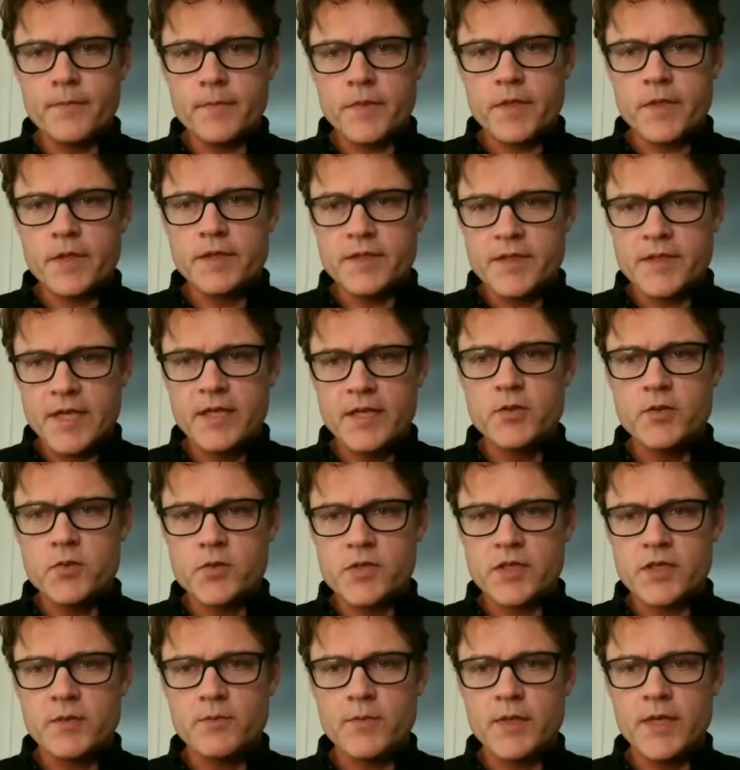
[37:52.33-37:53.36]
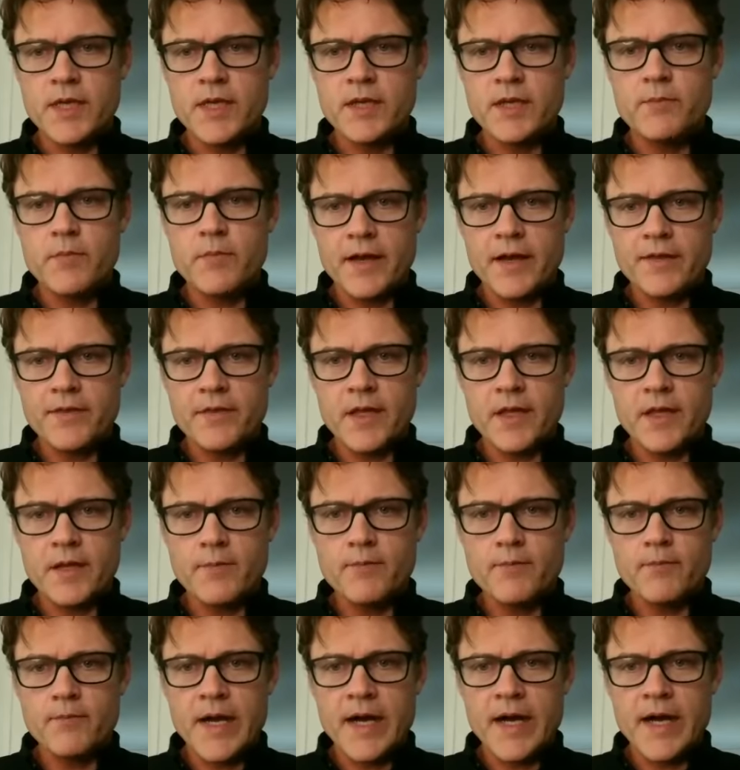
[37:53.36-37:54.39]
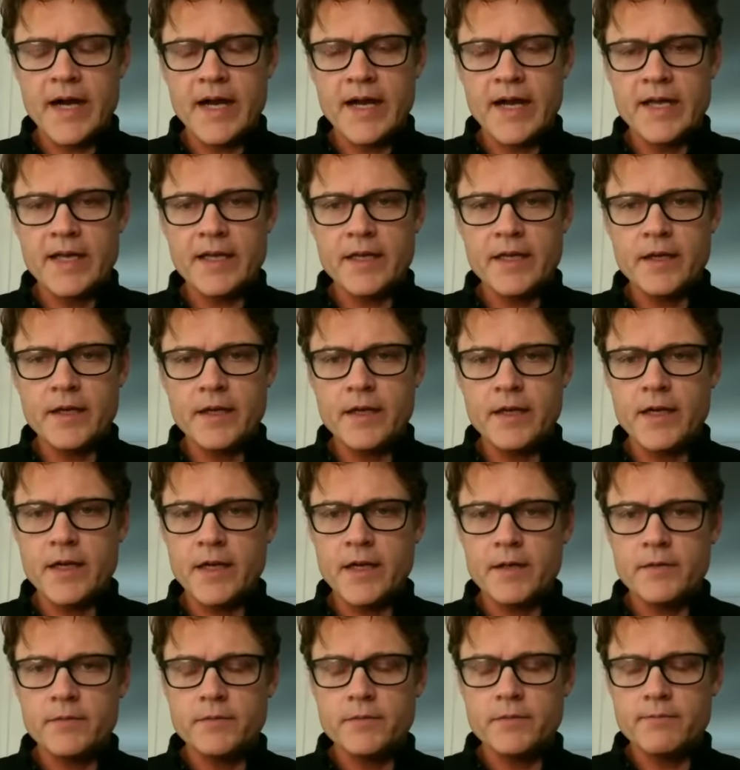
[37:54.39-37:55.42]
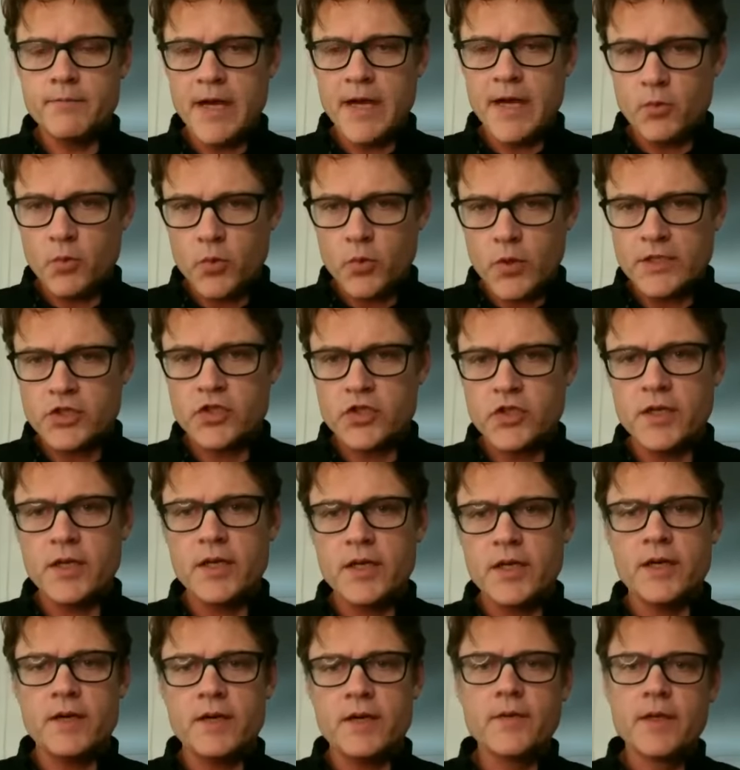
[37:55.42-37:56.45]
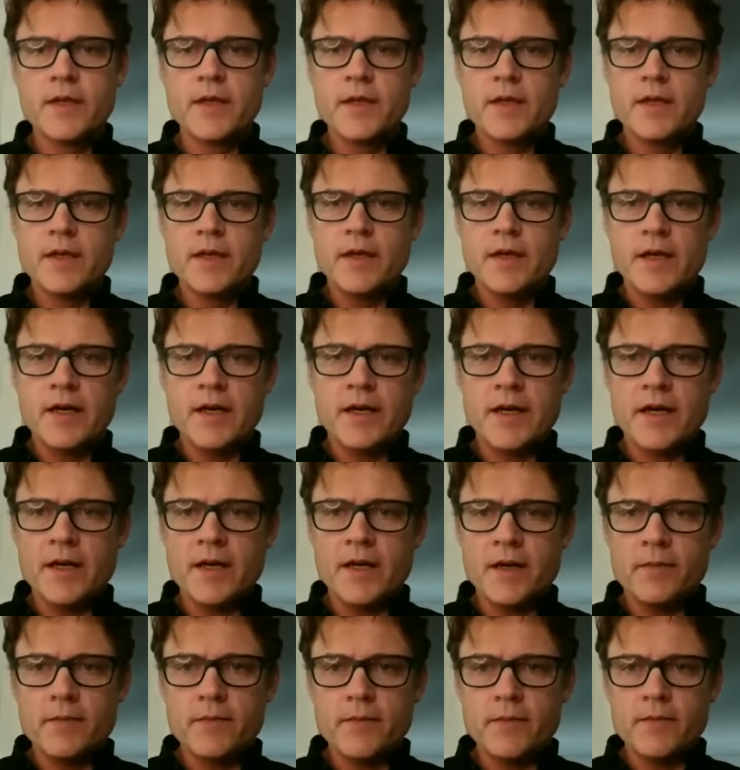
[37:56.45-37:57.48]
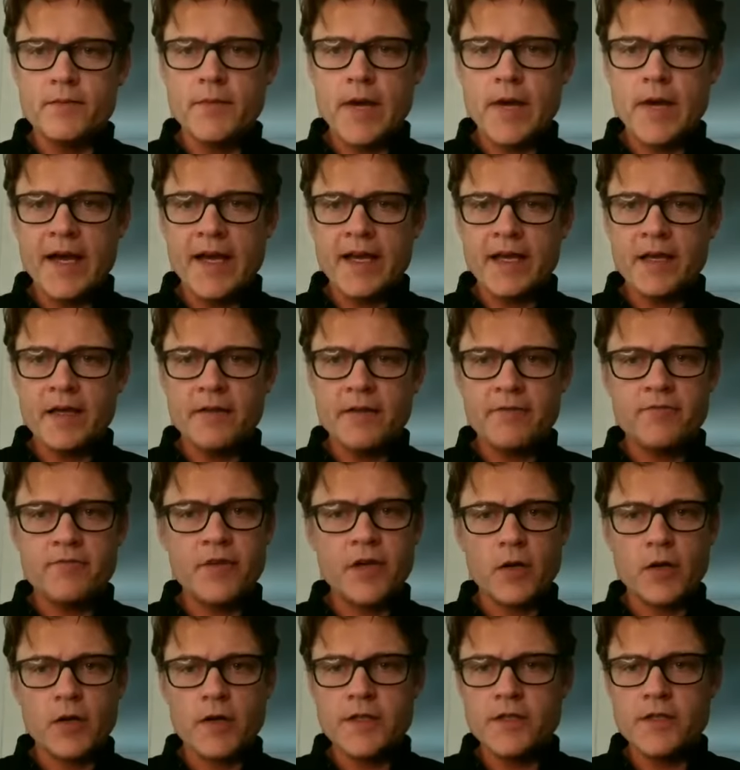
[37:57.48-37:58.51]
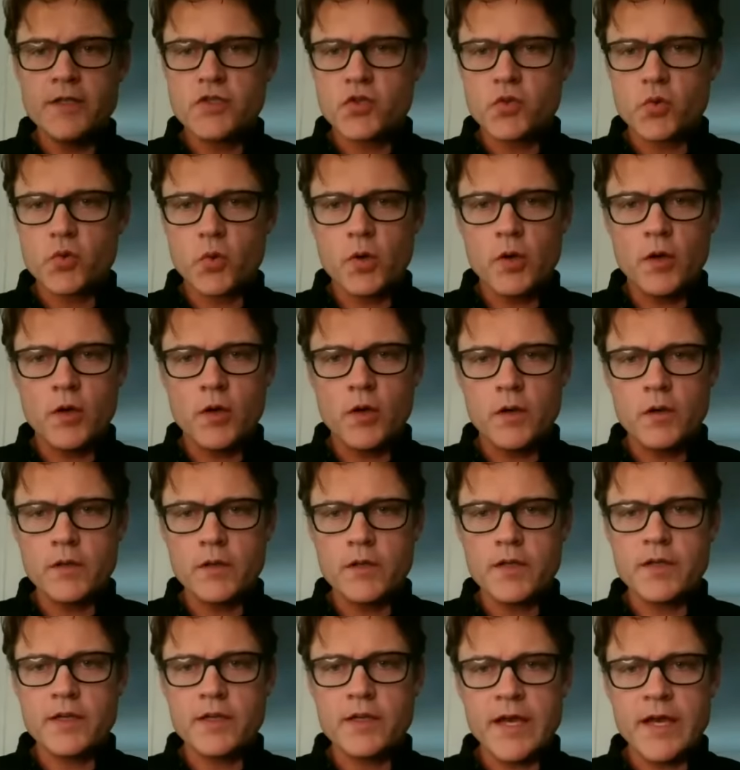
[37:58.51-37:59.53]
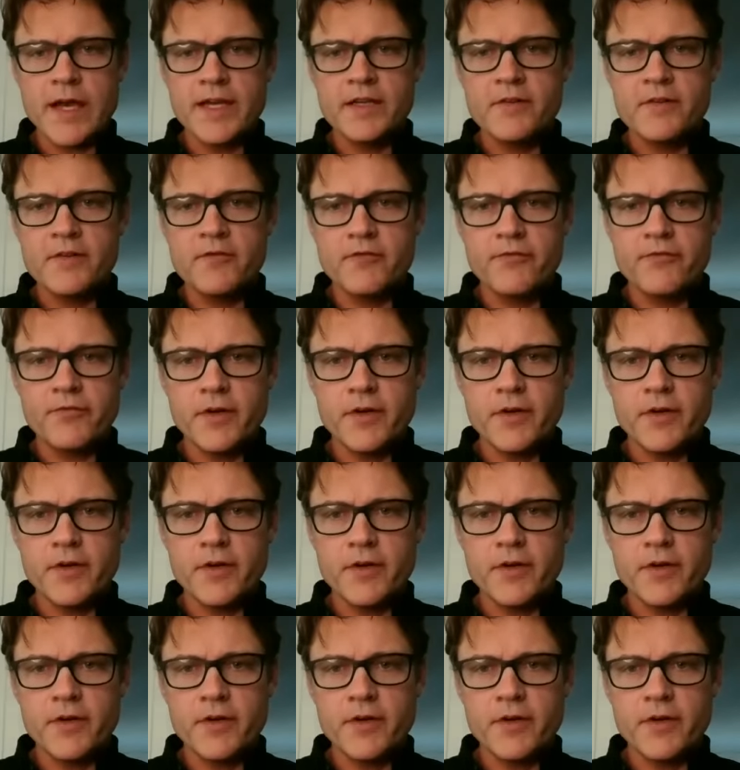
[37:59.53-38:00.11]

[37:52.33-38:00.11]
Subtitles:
continues to be, I think, by Russia, by a very strong kind of